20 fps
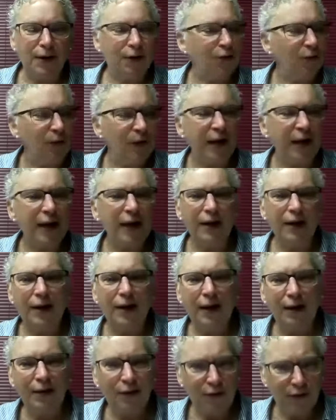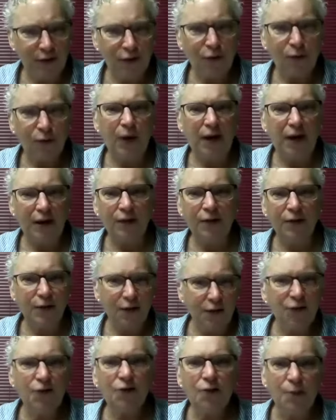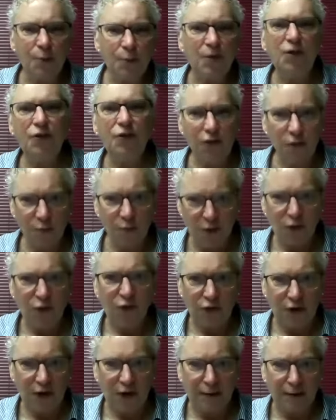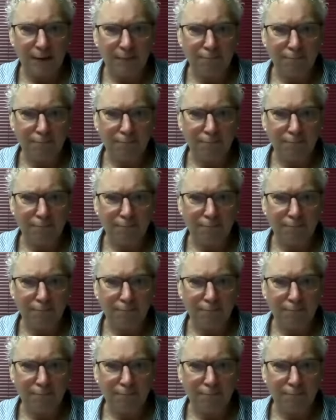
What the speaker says: So again, accentuating that this is a piece of music.